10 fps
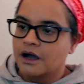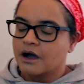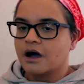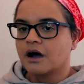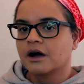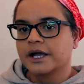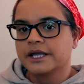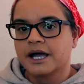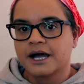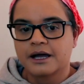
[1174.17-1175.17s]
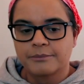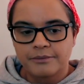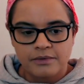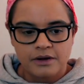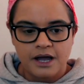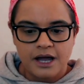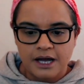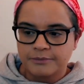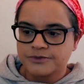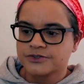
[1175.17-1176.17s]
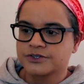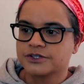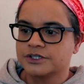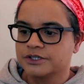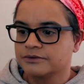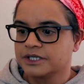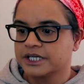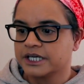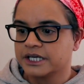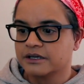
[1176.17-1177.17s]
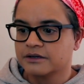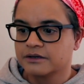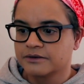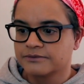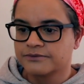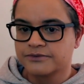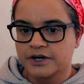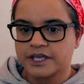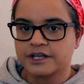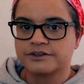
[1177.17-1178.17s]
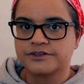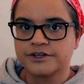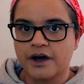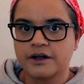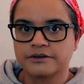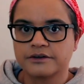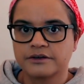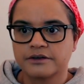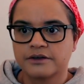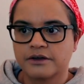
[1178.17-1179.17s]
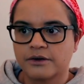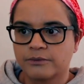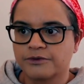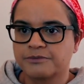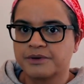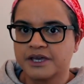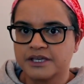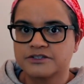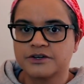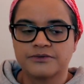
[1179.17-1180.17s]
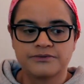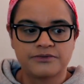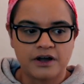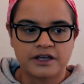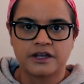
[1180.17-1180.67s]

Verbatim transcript: I am absolutely fucking done with Peter fucking